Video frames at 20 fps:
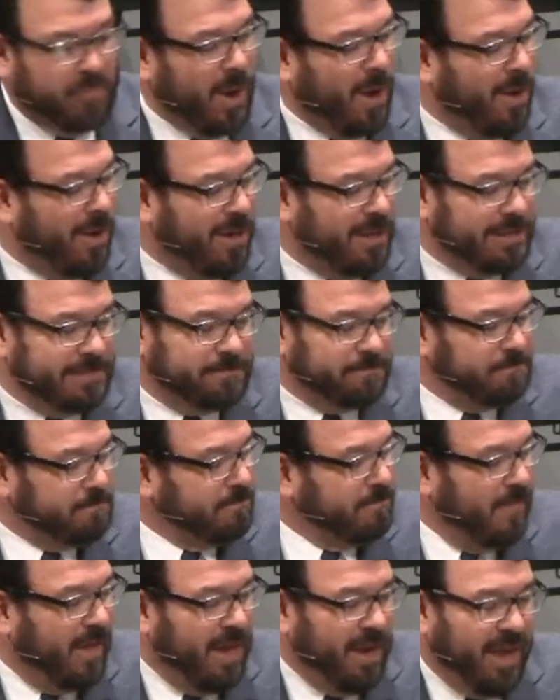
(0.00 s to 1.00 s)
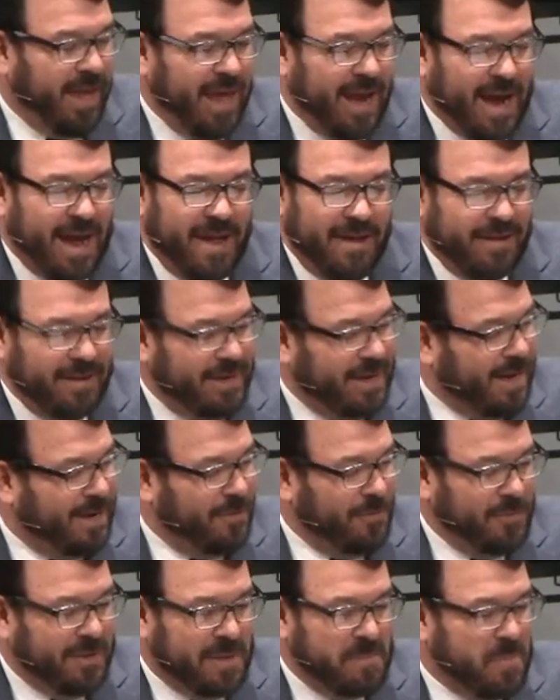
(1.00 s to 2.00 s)
if Paul and again, I,
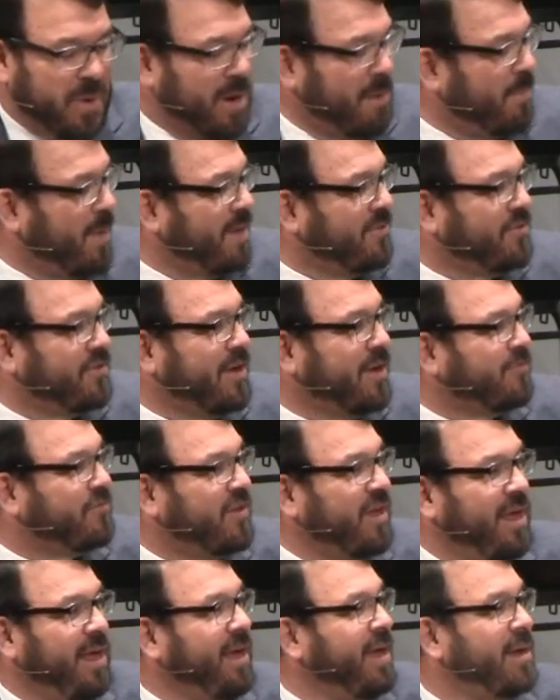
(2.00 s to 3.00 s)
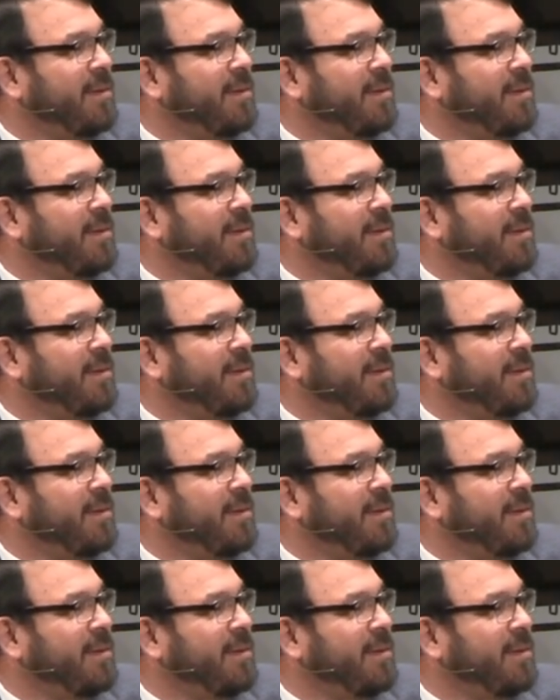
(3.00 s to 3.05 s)
I don't compare myself to